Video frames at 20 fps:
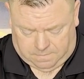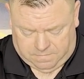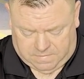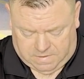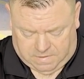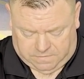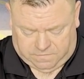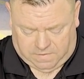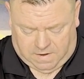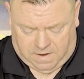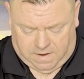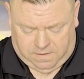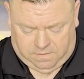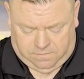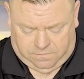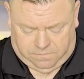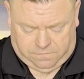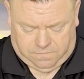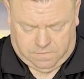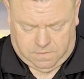Inside
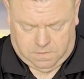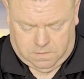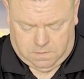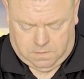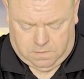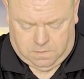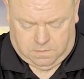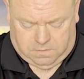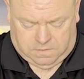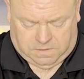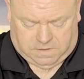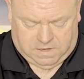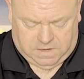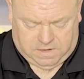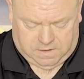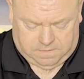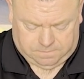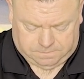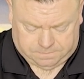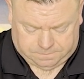of the
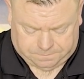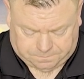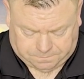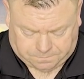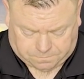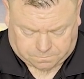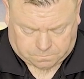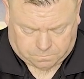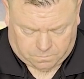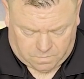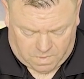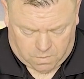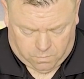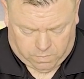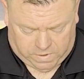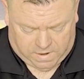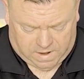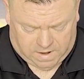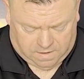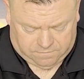kit,
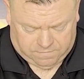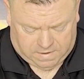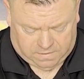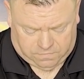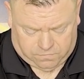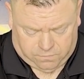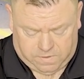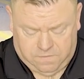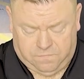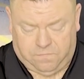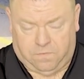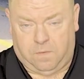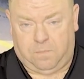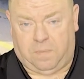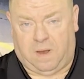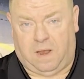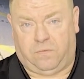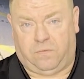we have a 3-foot by